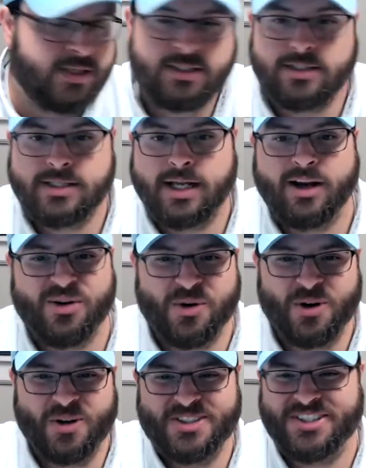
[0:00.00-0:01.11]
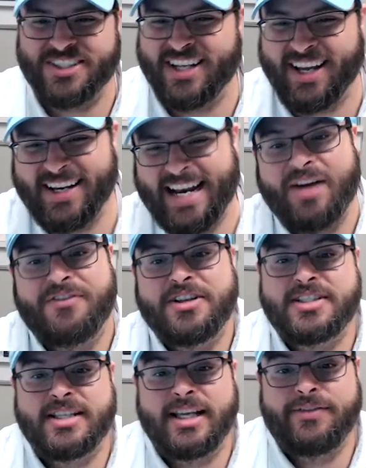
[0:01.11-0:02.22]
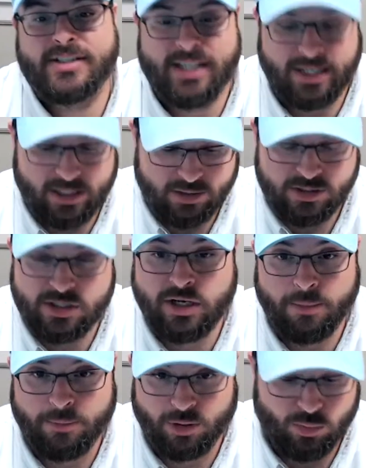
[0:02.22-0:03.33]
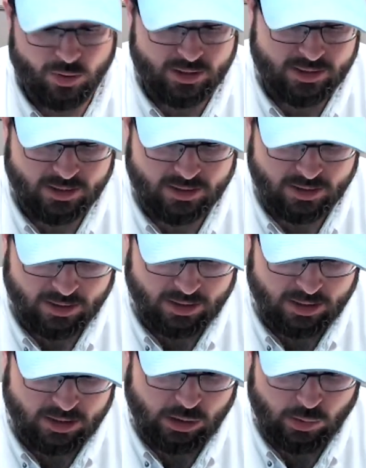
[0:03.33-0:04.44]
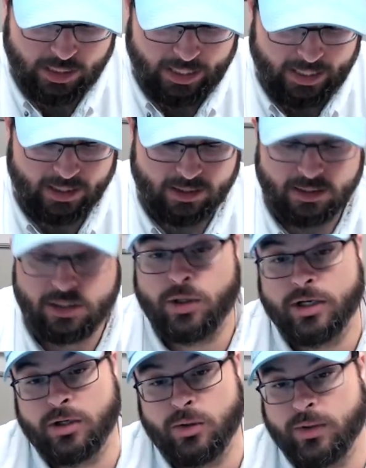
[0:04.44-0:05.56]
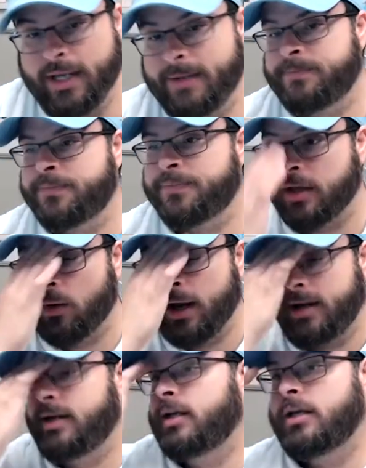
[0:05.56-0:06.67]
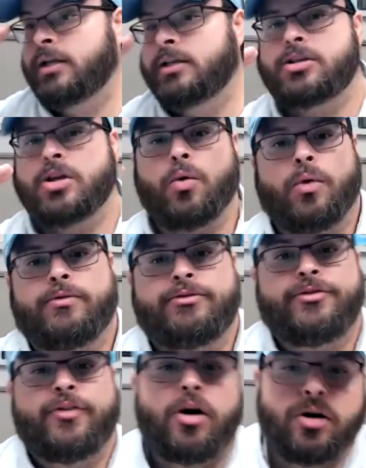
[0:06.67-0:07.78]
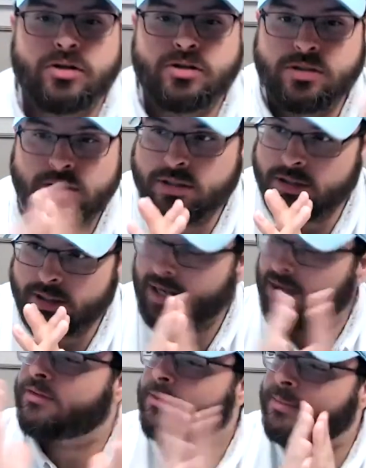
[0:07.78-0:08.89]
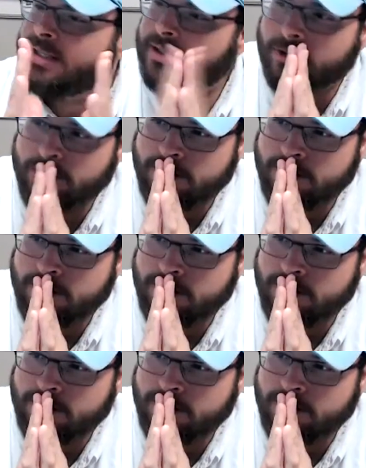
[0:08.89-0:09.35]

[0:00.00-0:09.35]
That's just not how it works. Now, if it's like a number question, you can do that. Okay, so first, let me think.